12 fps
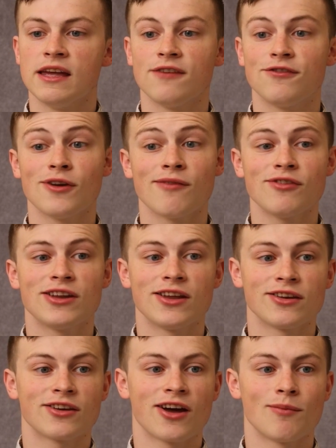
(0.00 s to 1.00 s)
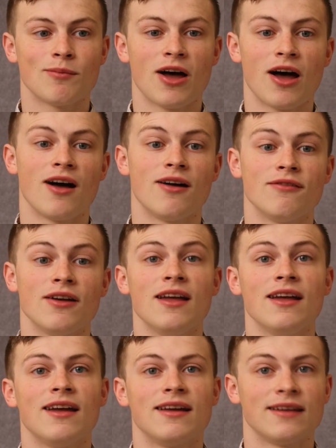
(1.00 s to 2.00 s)
If you have an income of
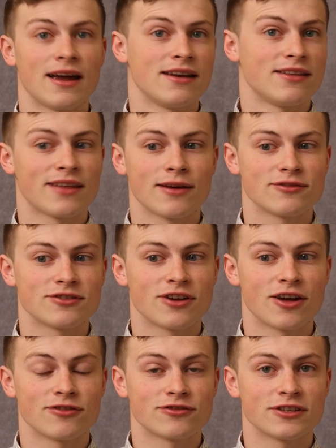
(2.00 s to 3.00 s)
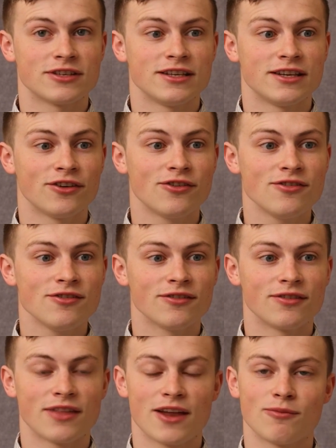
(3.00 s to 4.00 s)
$90,000 a year,
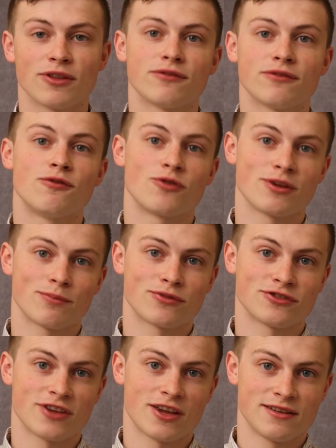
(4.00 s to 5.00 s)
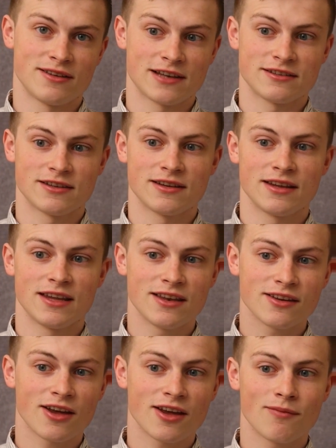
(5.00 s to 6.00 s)
then with a 40% debt to
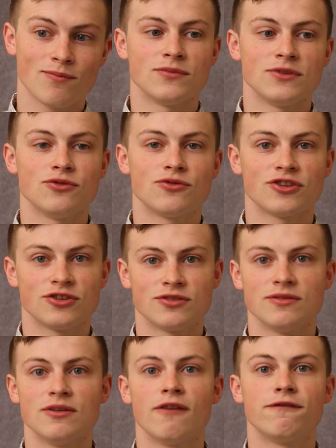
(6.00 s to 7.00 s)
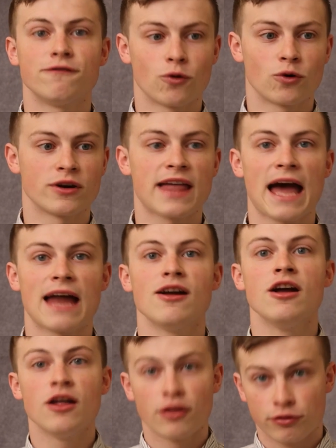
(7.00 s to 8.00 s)
income, you could afford that
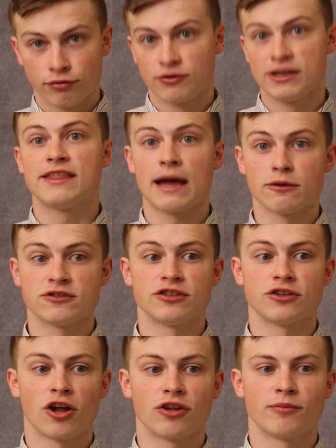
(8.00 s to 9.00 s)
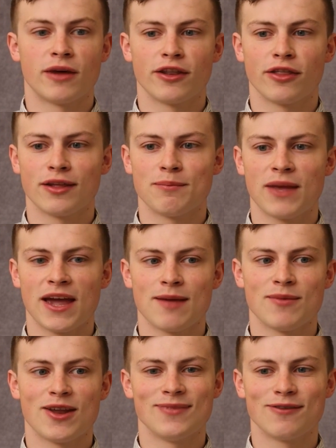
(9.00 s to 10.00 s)
$3,000 monthly
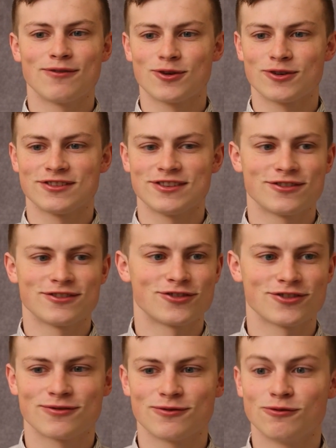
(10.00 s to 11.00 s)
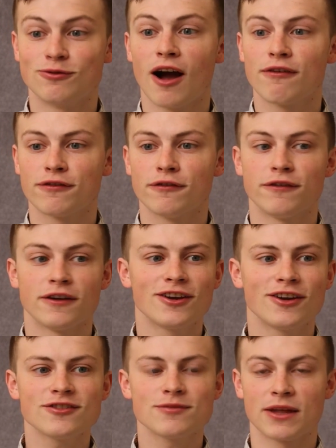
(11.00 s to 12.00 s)
payment. Of course, these are just rough
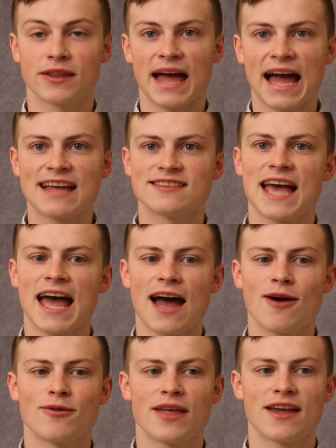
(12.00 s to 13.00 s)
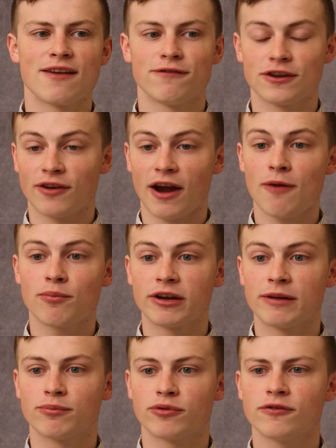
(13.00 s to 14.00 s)
figures, but that is how they figure out
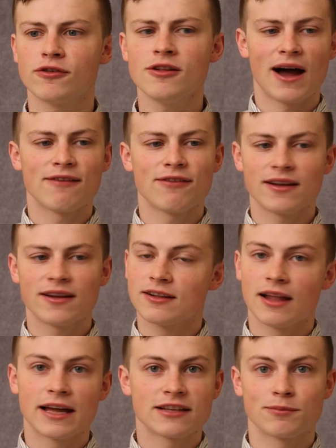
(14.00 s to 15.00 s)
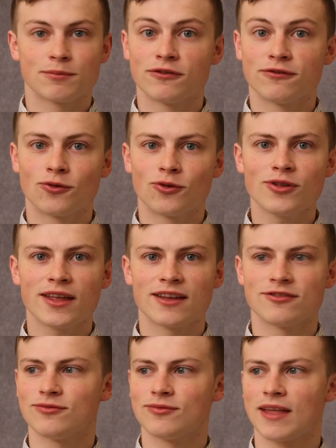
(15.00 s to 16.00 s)
pre-approval. I've had clients before
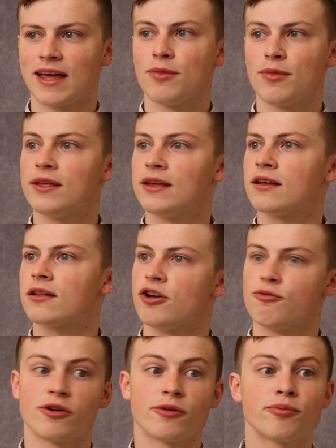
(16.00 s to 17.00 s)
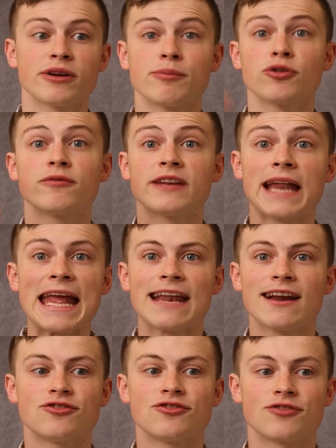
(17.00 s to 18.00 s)
that think we're pre-approved at
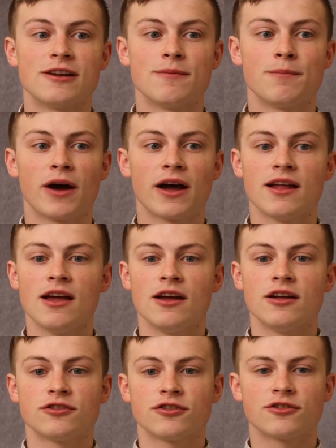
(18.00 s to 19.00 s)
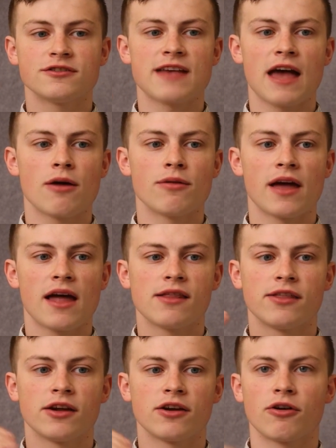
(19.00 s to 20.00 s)
$800, but turns out
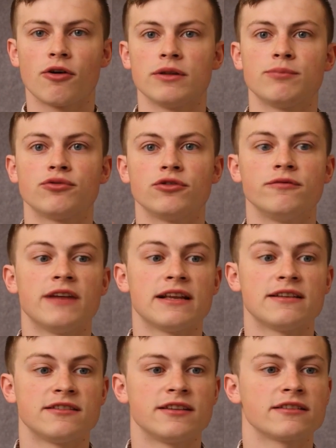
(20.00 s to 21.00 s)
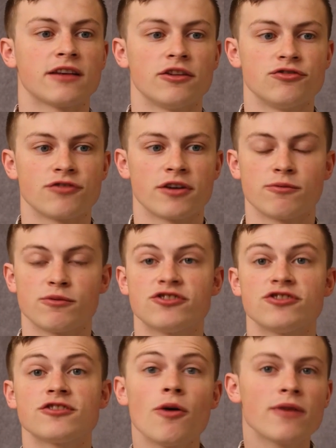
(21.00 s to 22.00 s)
that they are only approved at $600,
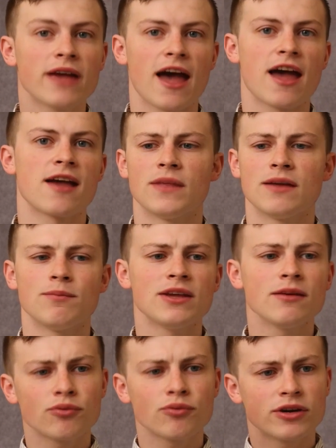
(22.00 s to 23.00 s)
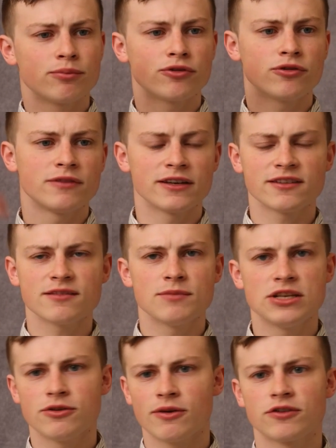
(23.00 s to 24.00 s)
which is okay. In being pre-approved, it doesn't
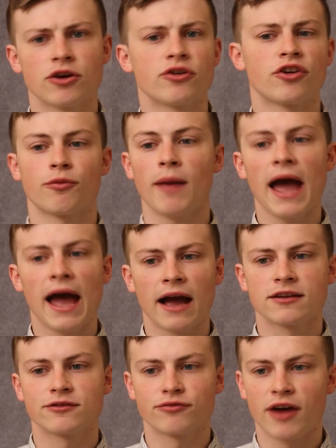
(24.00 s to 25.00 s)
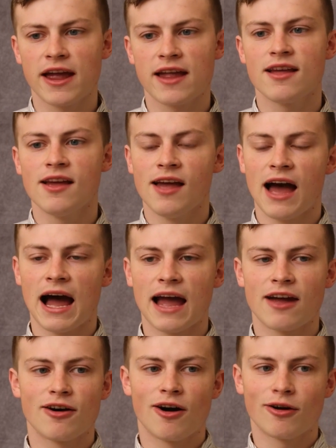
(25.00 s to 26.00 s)
mean you have to go to your max, right?
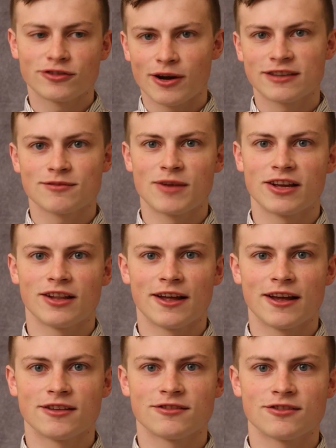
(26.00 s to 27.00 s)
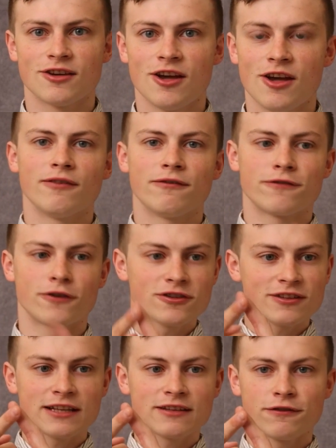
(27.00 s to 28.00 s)
I also ask my clients,
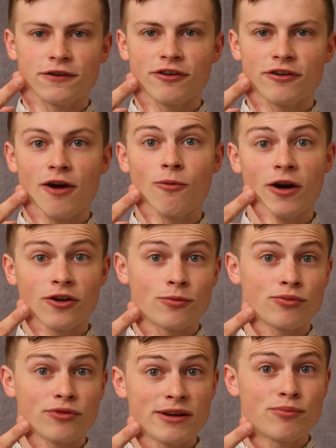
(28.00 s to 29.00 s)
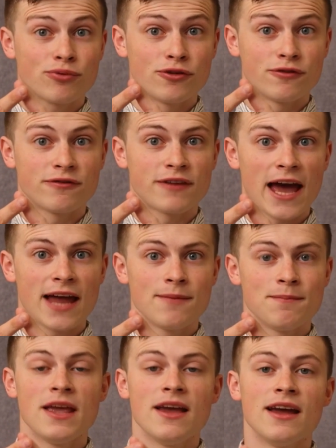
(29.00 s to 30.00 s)
first, let's figure out what you're pre-approved
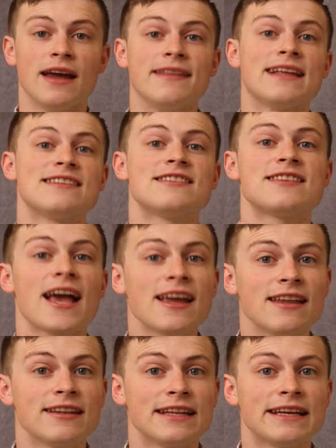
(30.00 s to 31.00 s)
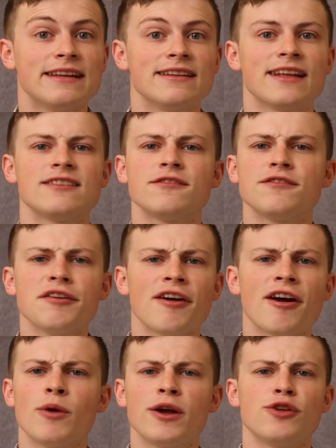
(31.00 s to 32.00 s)
at. And then secondly, let's figure
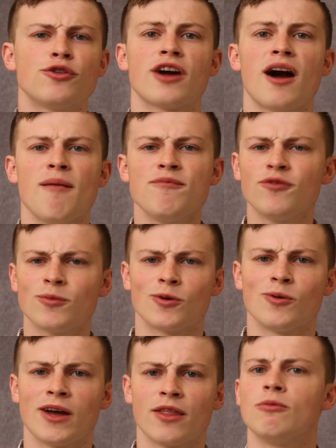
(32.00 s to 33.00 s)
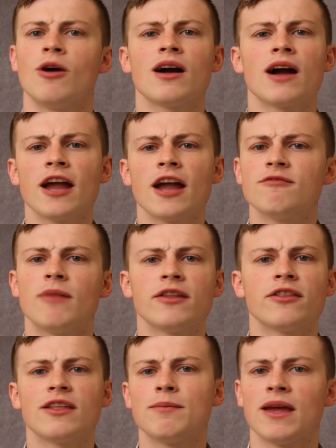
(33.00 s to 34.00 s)
out what you're comfortable with. What kind of
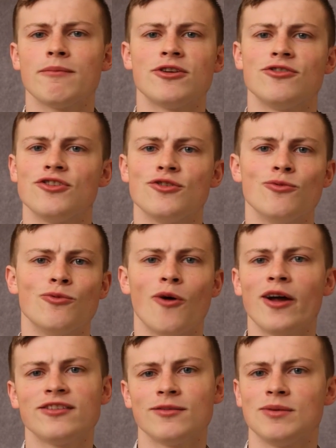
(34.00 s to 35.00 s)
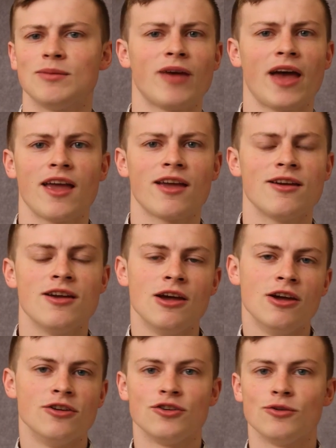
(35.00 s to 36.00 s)
monthly payment do you want to be paying?
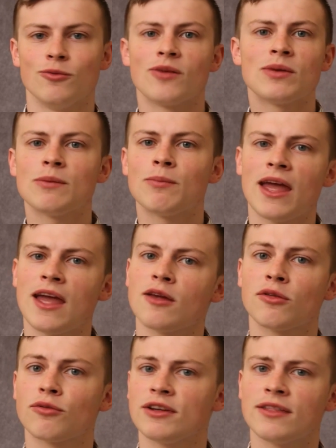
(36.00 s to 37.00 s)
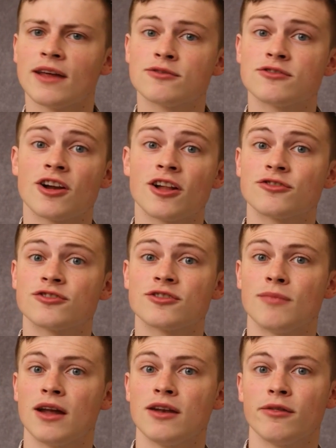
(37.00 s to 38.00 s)
Do you want to be paying $3,000 a
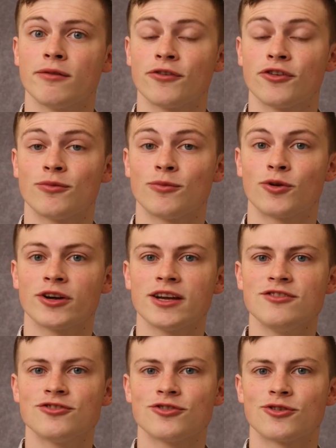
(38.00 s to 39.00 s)
month for your mortgage?